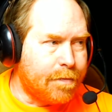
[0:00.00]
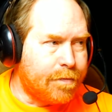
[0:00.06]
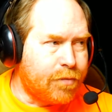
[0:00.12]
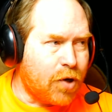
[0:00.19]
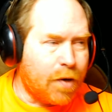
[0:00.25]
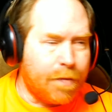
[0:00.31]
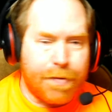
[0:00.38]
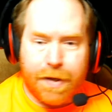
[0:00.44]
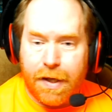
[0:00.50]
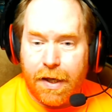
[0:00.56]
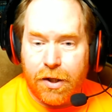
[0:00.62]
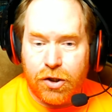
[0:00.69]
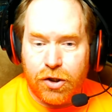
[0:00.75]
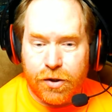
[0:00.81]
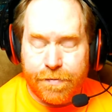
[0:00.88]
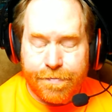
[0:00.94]

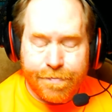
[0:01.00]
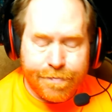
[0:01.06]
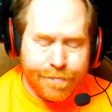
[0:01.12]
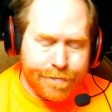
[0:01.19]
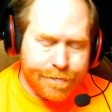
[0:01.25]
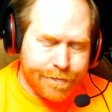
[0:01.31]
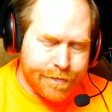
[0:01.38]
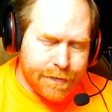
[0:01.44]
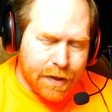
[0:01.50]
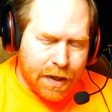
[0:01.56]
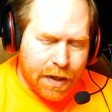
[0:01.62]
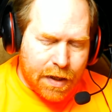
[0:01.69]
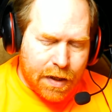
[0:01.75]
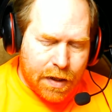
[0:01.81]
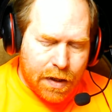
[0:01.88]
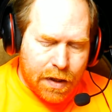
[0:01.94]
propagation,
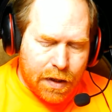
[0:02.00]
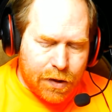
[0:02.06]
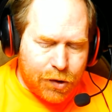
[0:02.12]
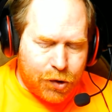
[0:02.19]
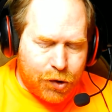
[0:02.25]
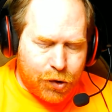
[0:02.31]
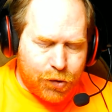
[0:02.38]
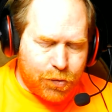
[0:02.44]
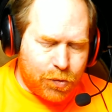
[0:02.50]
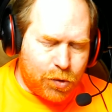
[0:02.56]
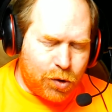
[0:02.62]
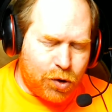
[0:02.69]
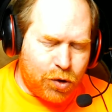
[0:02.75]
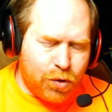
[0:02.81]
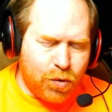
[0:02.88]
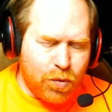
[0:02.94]
you
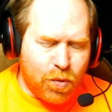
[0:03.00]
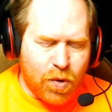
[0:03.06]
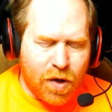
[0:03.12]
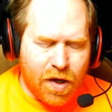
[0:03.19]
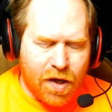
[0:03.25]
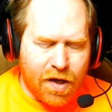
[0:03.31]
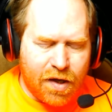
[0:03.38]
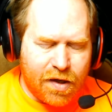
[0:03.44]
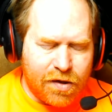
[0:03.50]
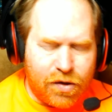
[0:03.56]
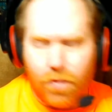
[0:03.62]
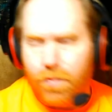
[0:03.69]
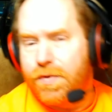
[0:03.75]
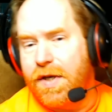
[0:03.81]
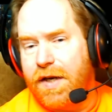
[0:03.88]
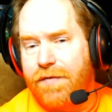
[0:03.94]

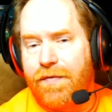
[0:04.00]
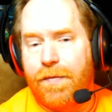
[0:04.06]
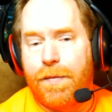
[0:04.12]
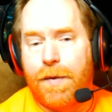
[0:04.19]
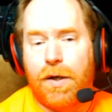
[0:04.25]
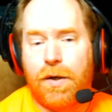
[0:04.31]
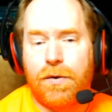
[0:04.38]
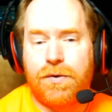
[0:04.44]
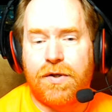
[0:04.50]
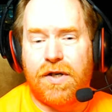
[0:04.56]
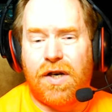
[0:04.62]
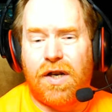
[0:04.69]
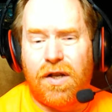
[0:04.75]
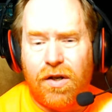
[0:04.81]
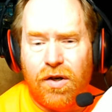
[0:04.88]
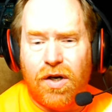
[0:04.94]
don't take from the ocean,
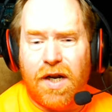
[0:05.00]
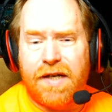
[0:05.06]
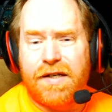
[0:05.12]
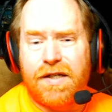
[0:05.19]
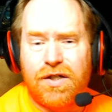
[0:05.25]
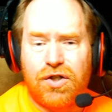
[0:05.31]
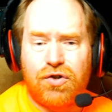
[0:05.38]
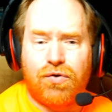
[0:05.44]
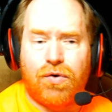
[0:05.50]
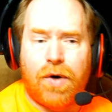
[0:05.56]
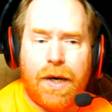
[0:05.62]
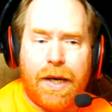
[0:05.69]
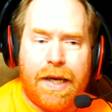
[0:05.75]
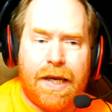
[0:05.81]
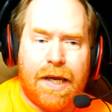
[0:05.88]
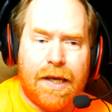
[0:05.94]
and you're not
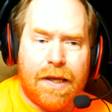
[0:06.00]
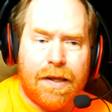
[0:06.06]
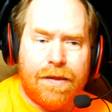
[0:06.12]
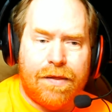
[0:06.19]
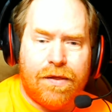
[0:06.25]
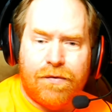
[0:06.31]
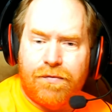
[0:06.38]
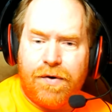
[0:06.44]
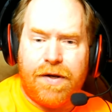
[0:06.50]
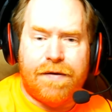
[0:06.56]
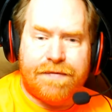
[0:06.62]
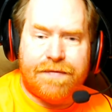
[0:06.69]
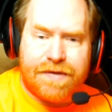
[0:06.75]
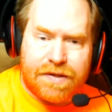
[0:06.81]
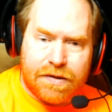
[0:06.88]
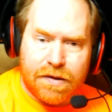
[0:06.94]
destroying the
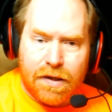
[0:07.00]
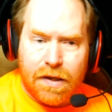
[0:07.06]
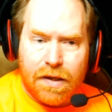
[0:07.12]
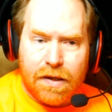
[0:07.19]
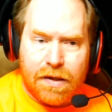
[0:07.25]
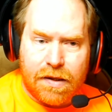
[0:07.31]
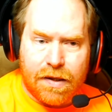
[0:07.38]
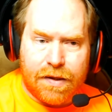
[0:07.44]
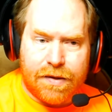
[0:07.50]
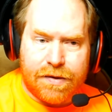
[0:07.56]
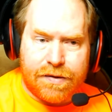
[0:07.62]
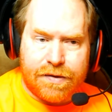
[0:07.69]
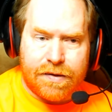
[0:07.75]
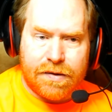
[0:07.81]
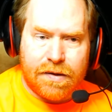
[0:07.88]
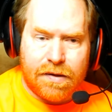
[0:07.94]
reefs,
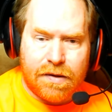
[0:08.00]
because